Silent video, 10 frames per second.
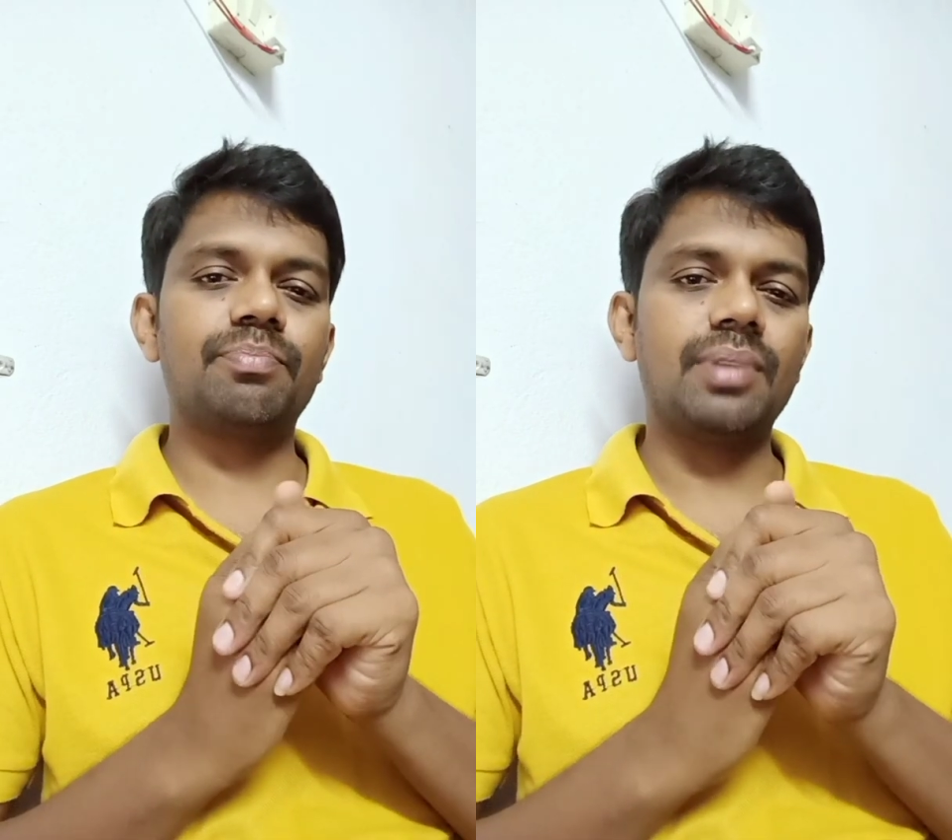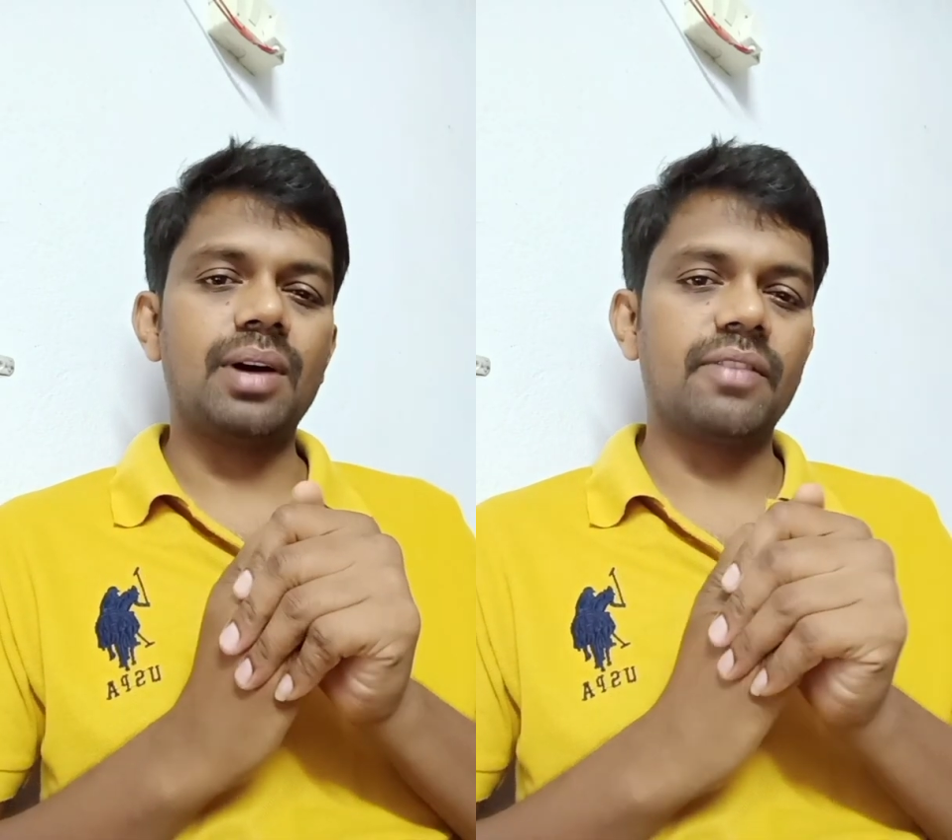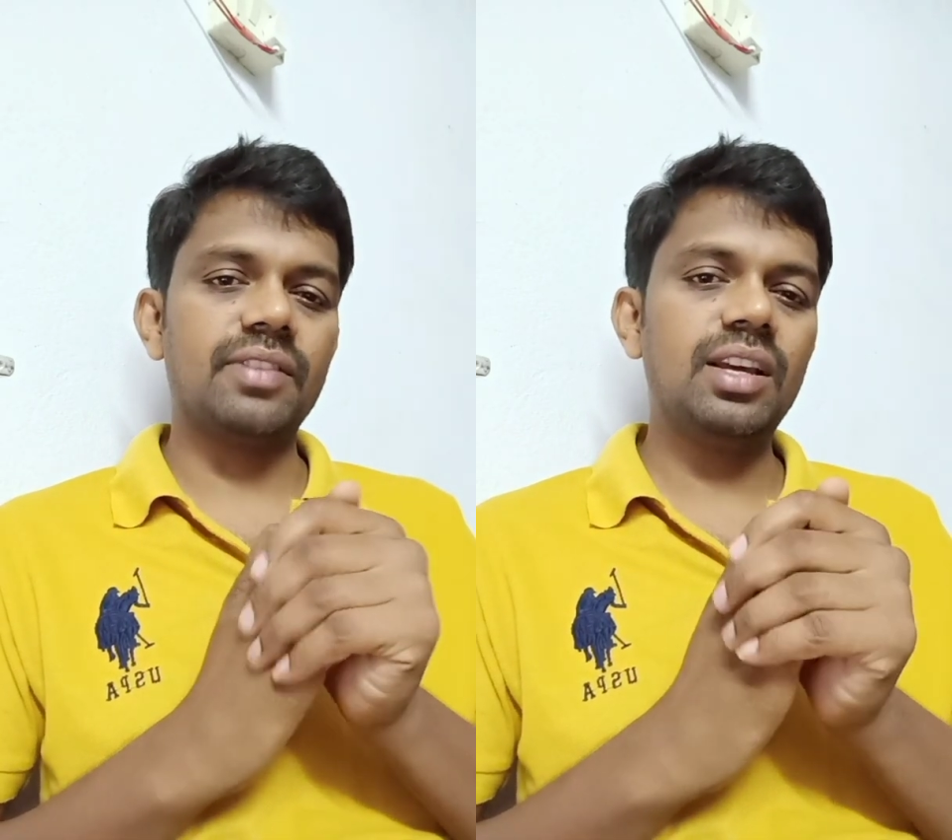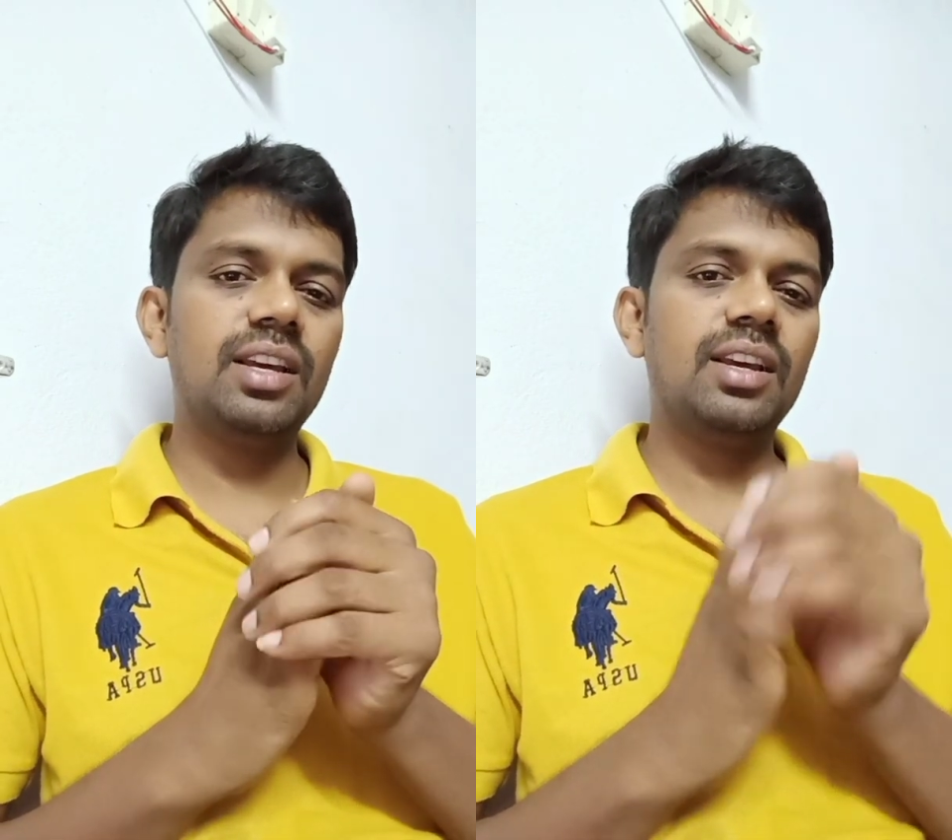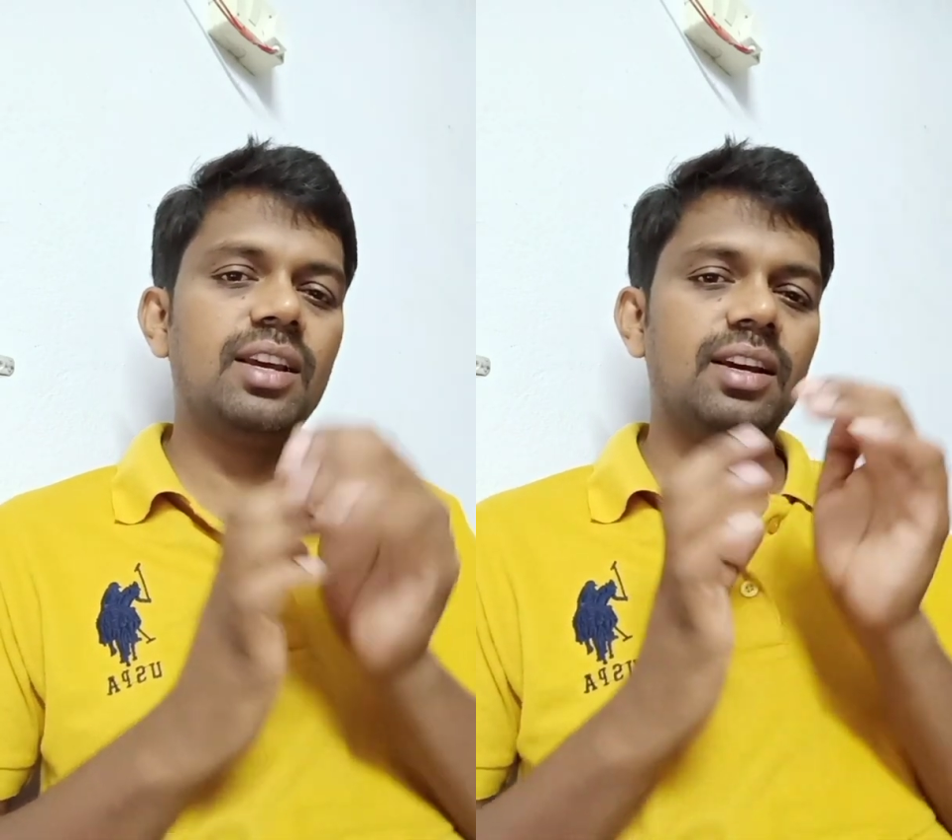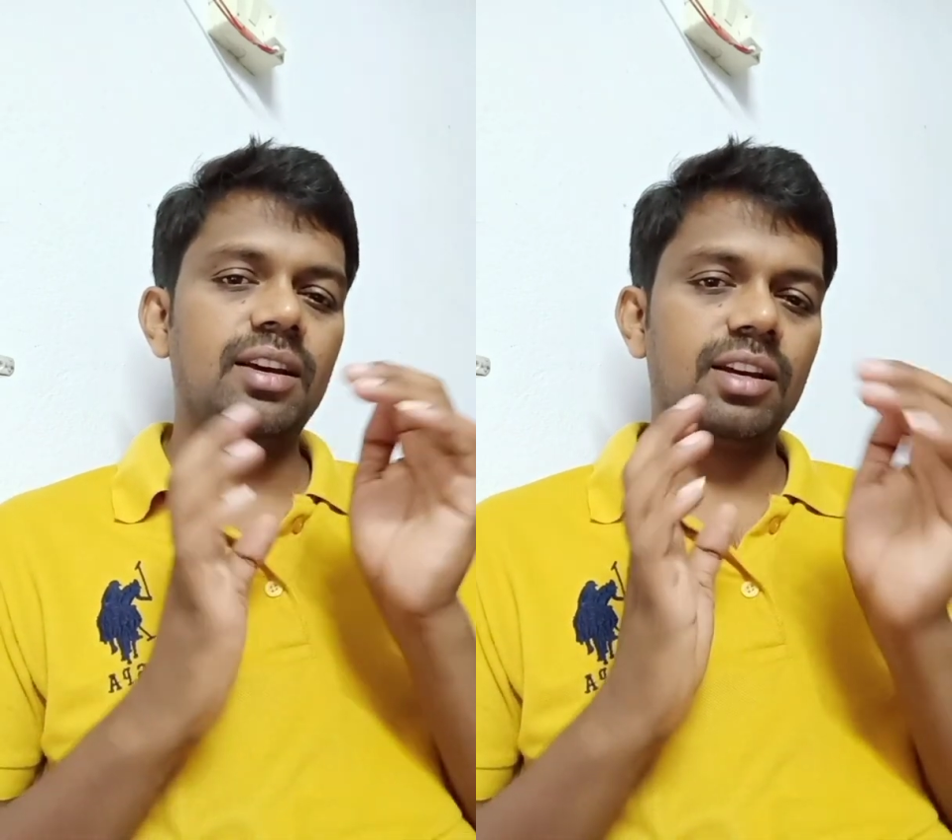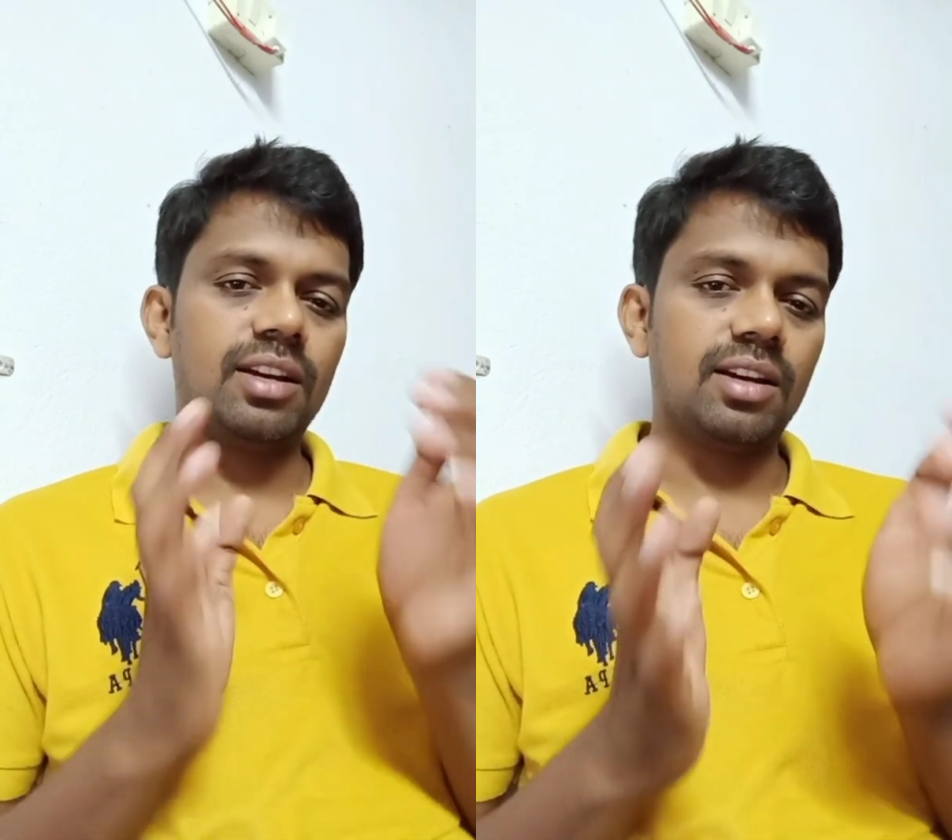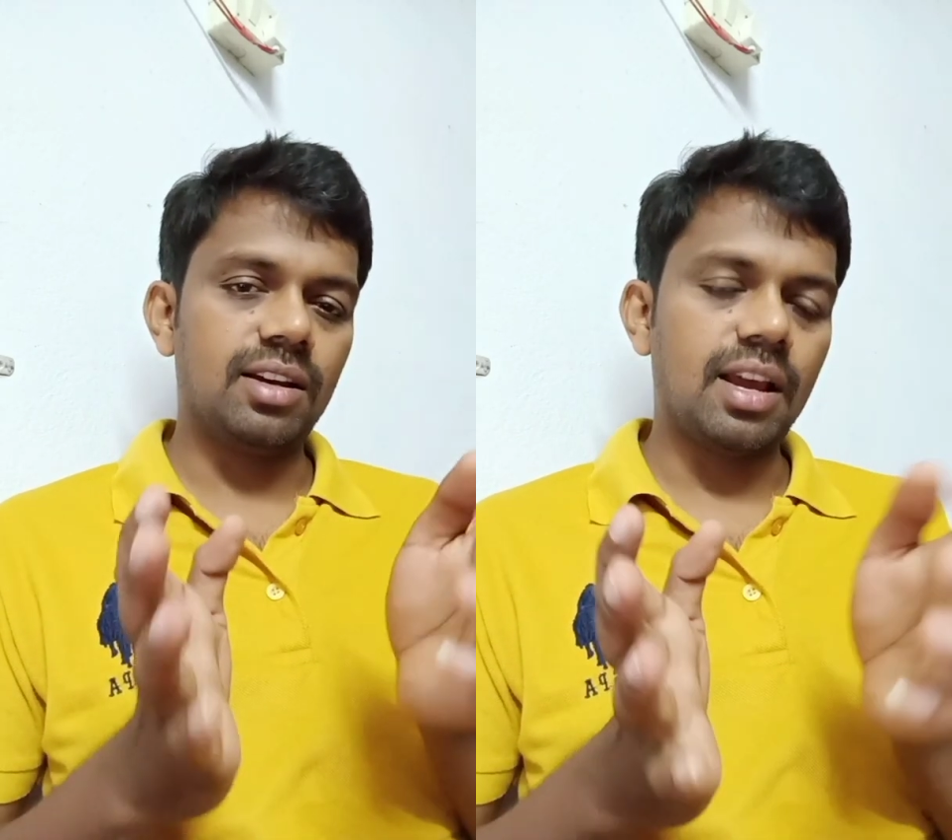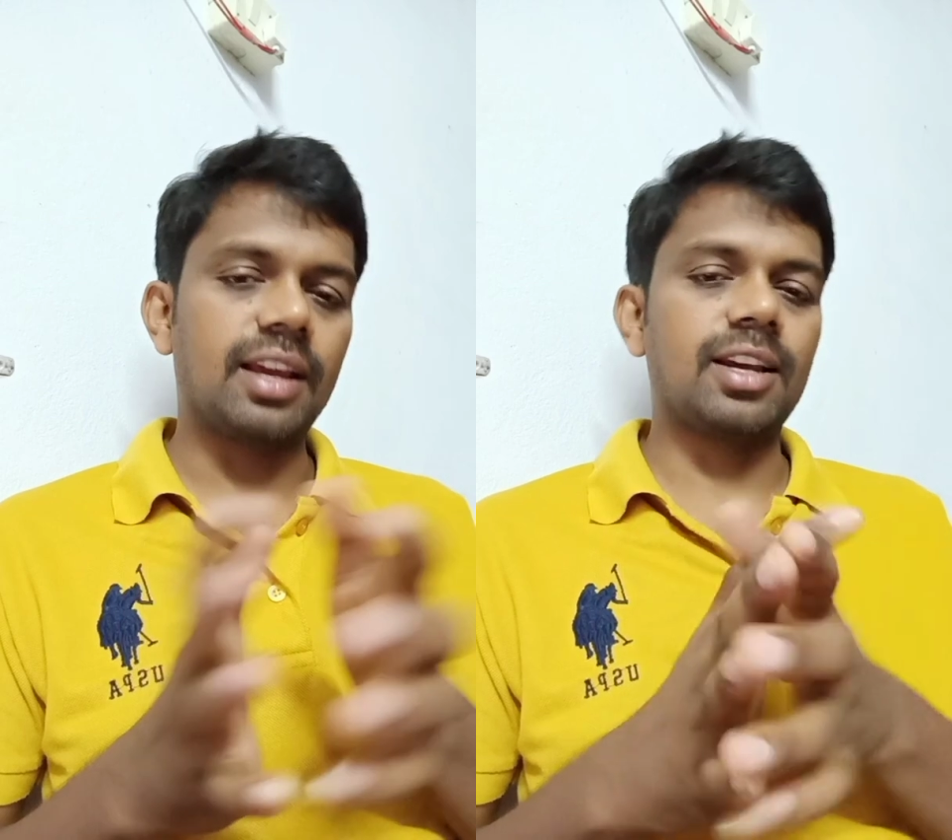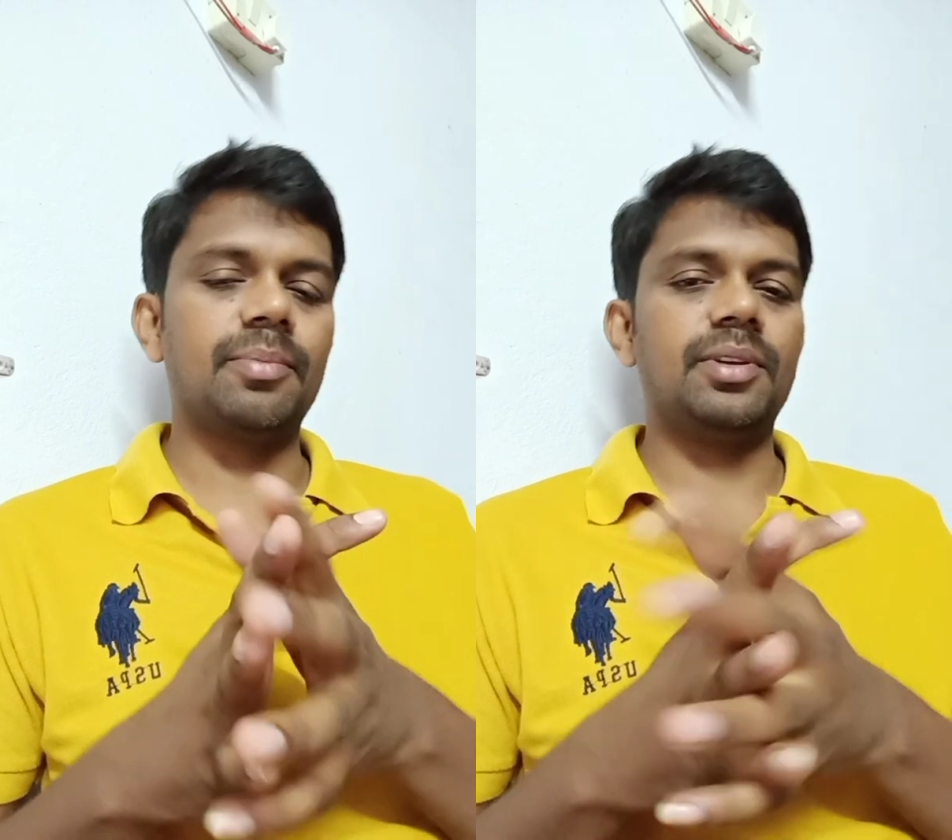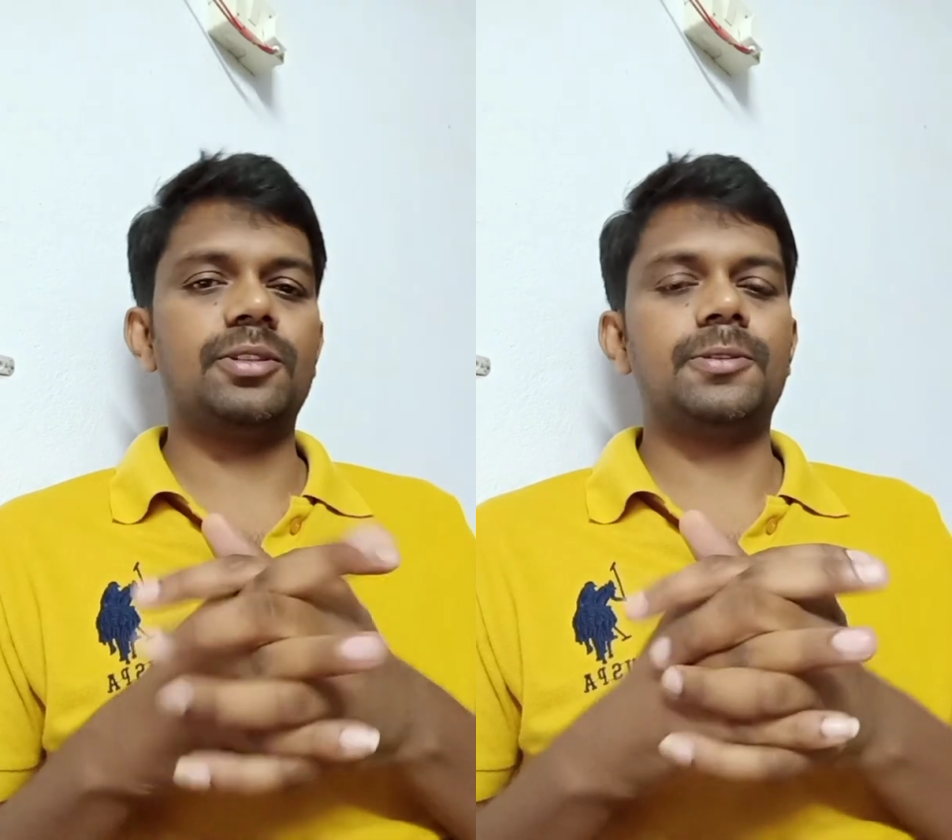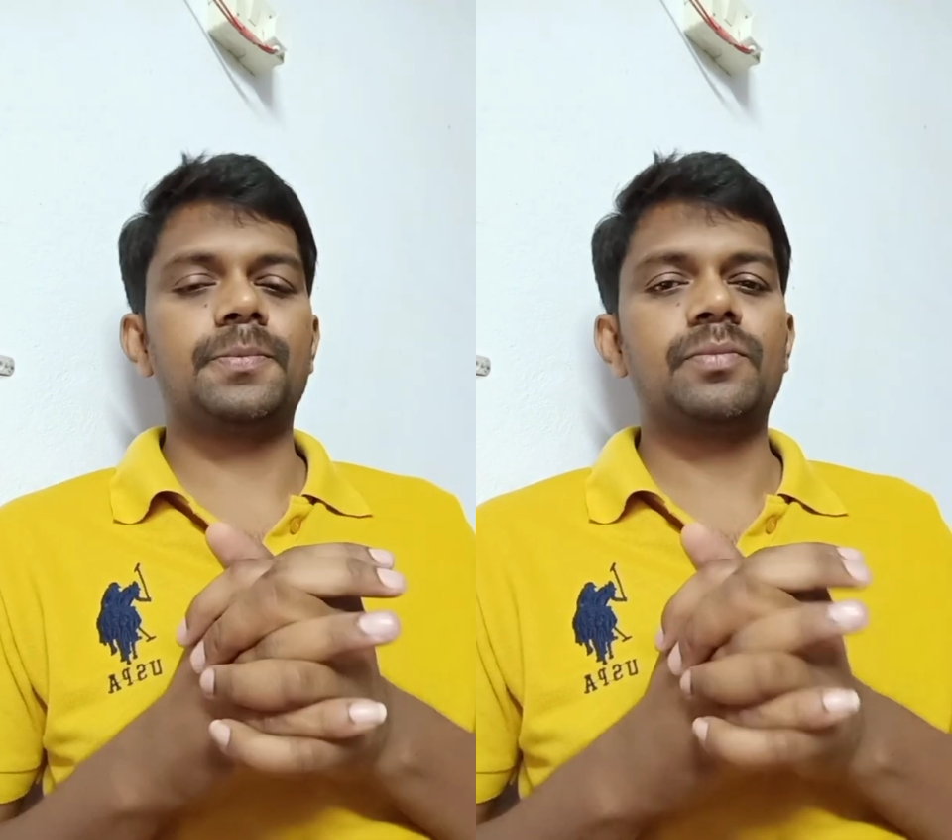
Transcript: part of the uh, anchor base.